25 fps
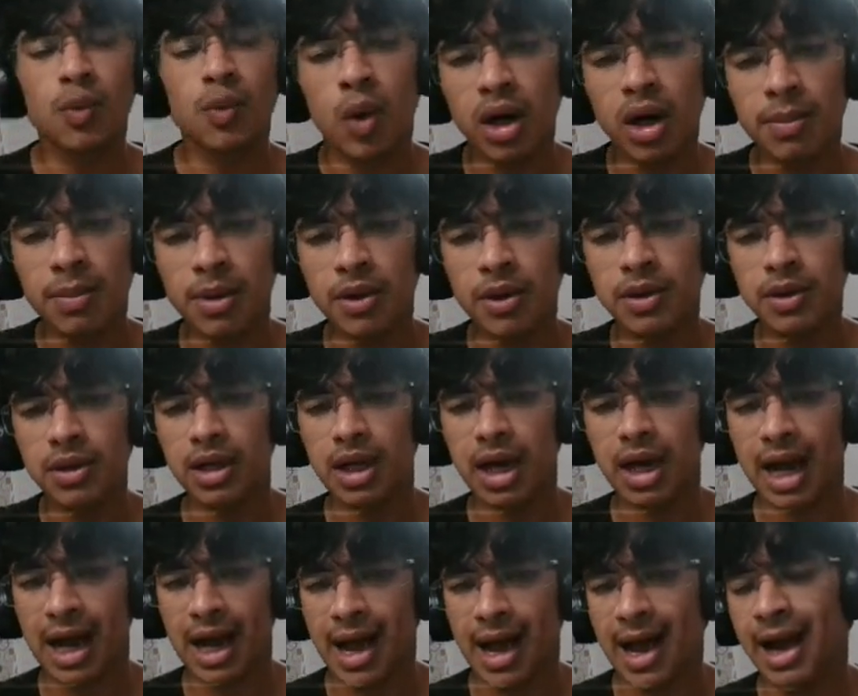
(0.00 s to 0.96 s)
What about
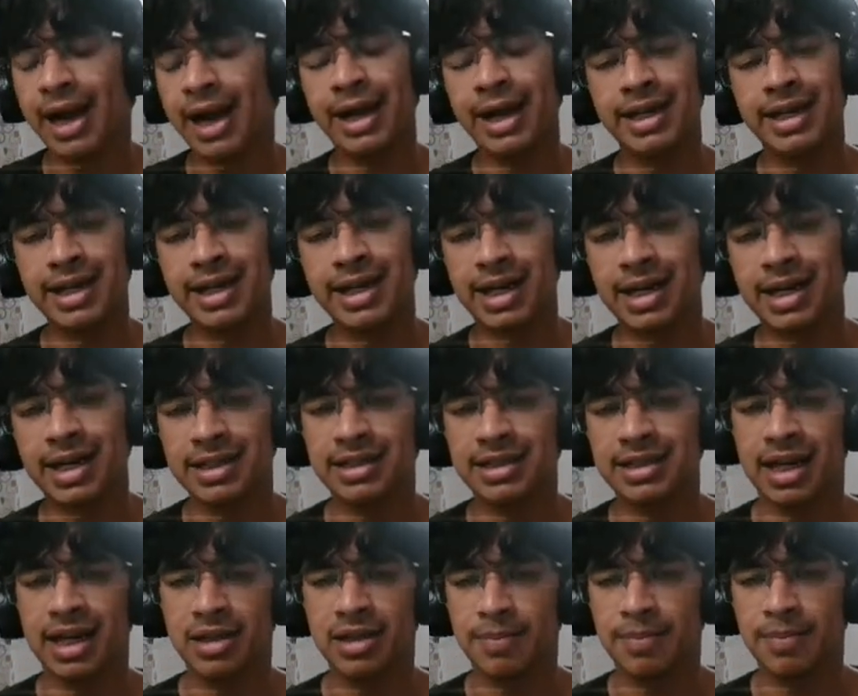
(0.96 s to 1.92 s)
idea
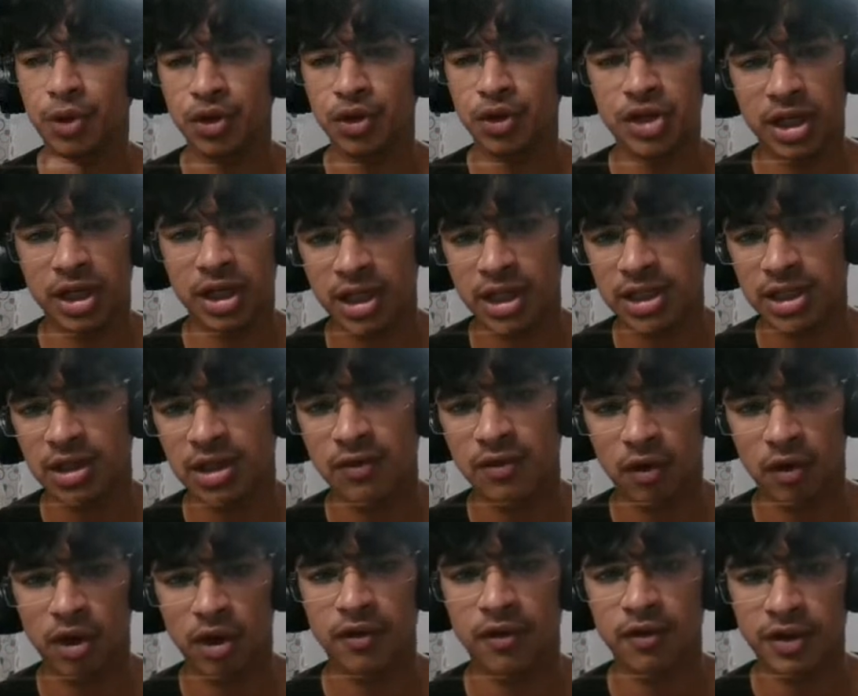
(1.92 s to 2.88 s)
that a project is
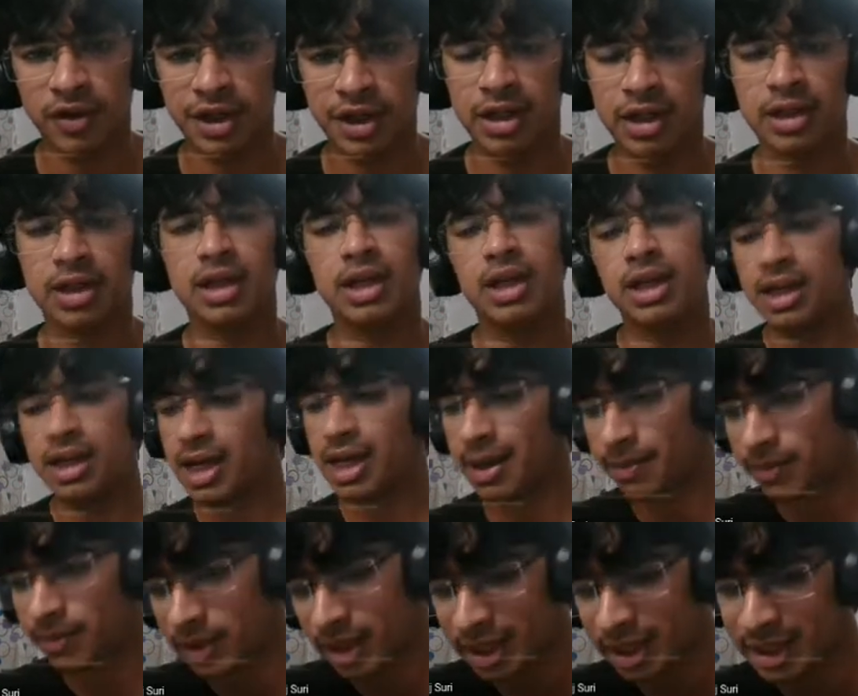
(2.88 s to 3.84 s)
because
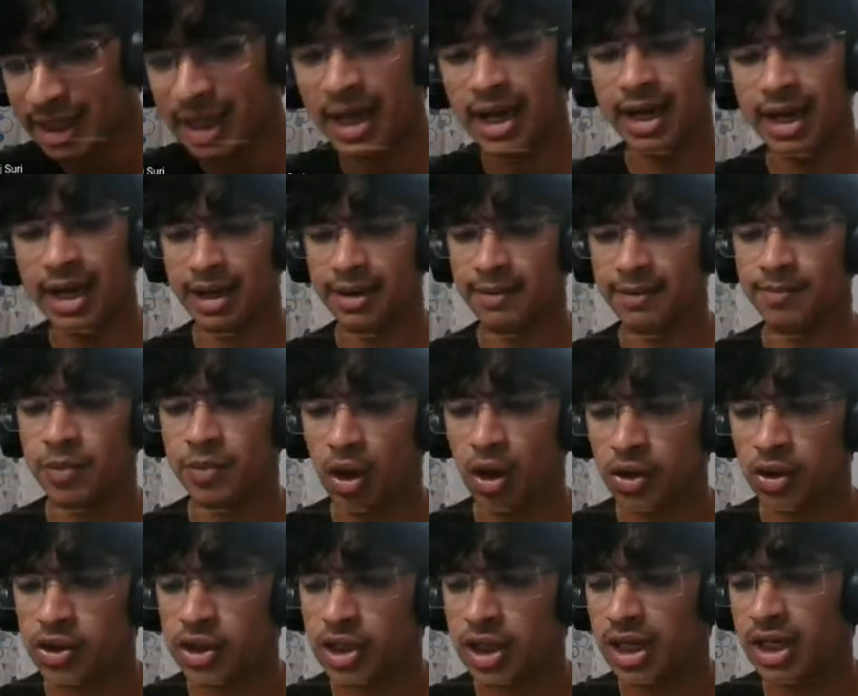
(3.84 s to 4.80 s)
yeah,
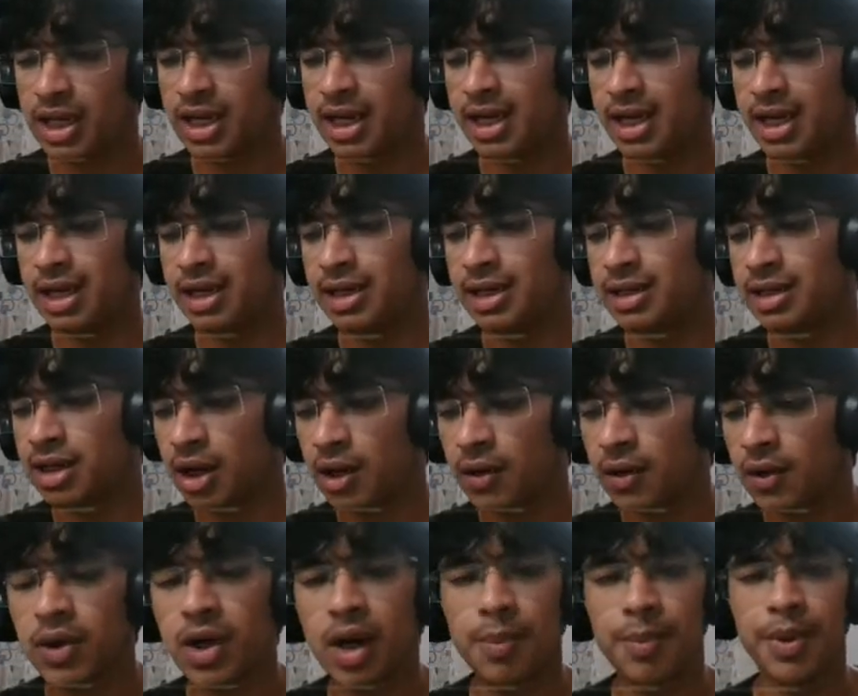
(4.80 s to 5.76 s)
blockchain and
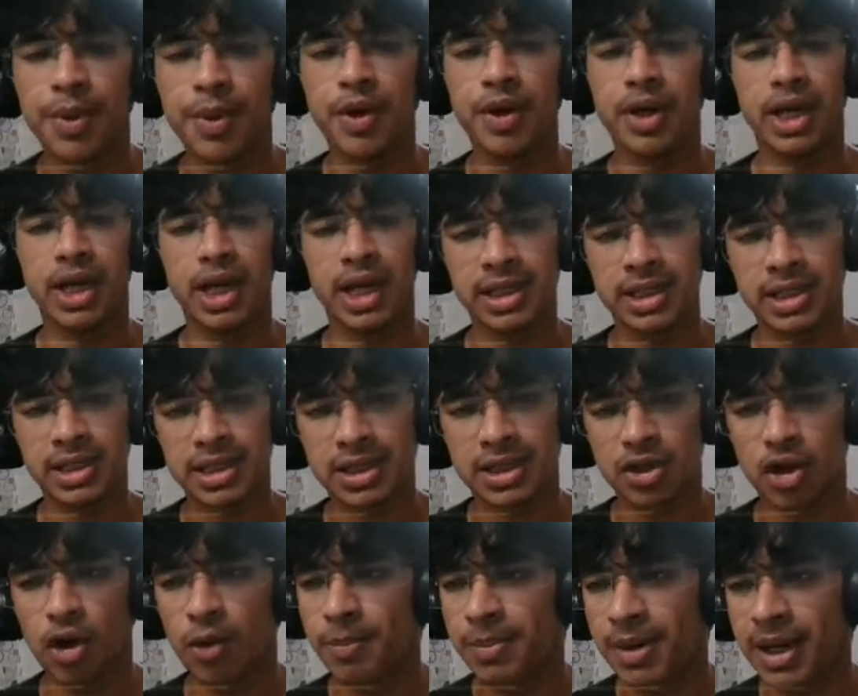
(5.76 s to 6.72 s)
it is
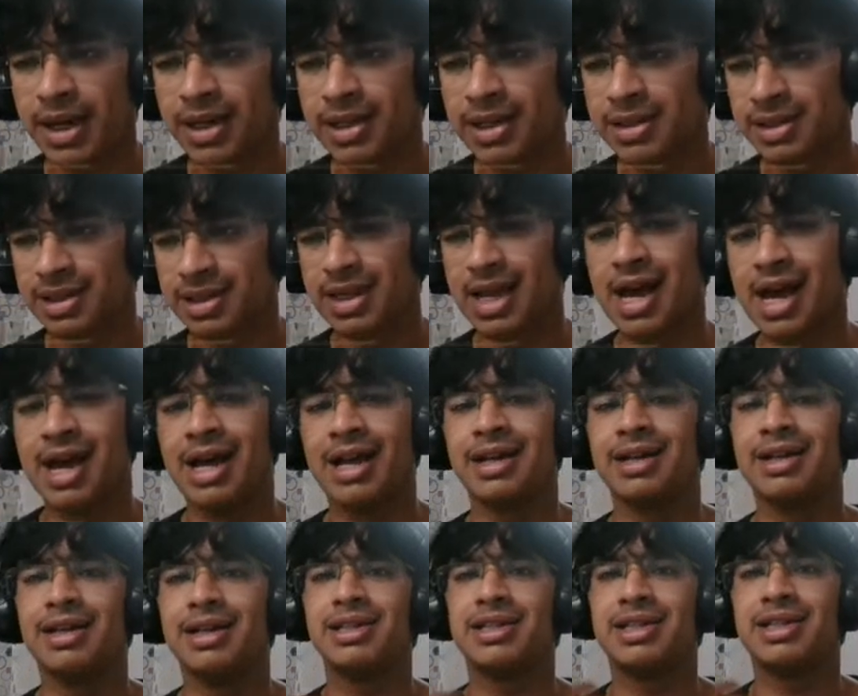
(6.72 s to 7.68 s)
complex
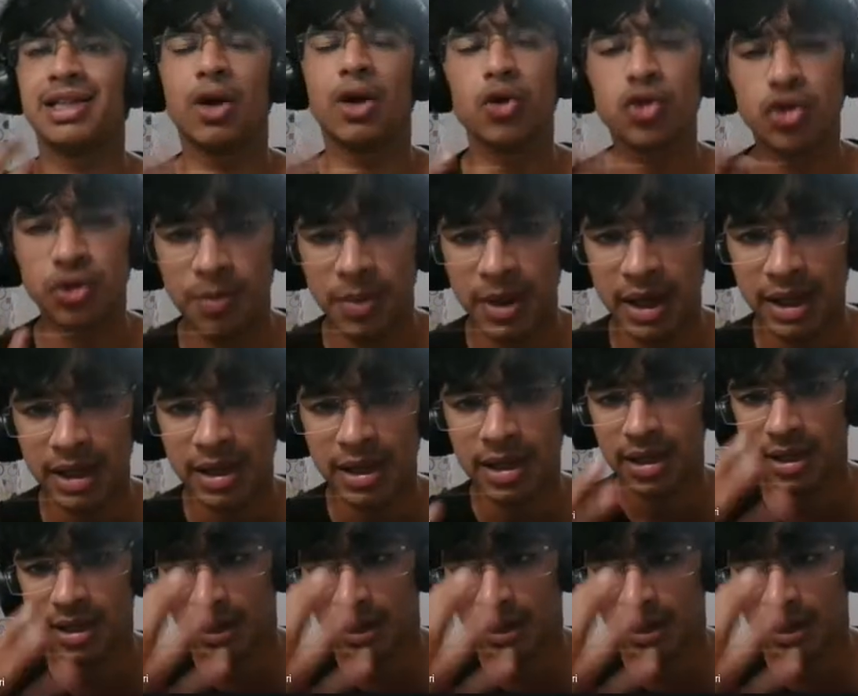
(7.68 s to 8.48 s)
and sounds big,